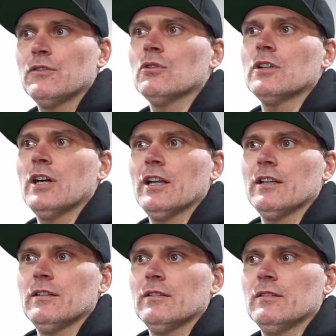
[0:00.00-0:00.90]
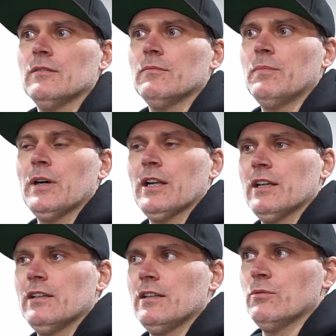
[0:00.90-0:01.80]
Fuel cut.
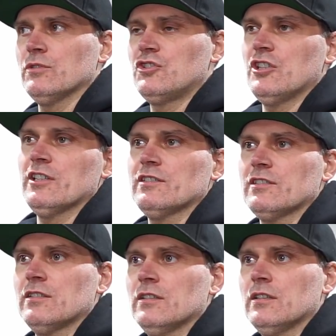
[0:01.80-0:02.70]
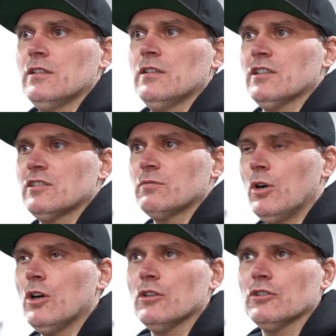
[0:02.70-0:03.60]
But it was just a
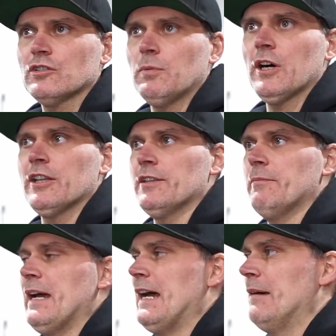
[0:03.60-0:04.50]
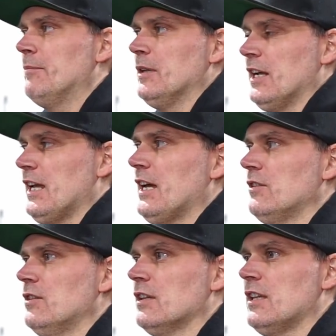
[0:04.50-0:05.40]
small little spot on the map, and I
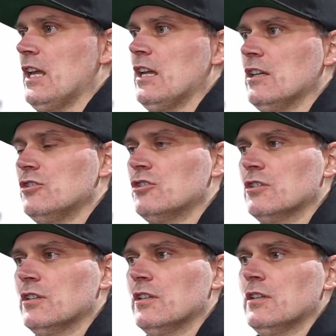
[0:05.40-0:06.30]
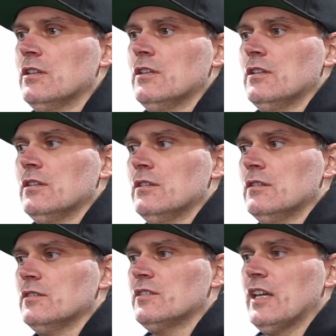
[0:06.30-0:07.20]
had the gauge
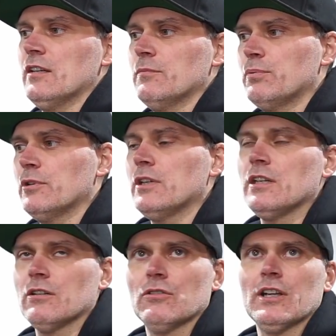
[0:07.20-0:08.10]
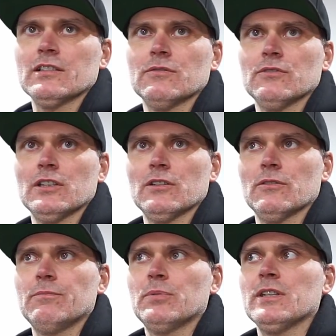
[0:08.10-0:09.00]
sent pretty aggressively or
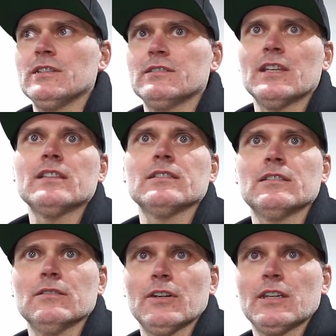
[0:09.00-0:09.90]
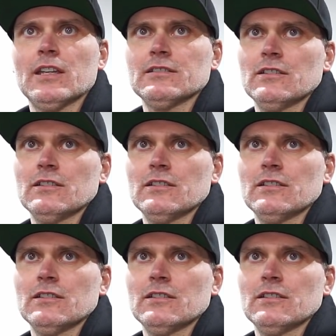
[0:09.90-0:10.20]
pretty sensitive, I guess.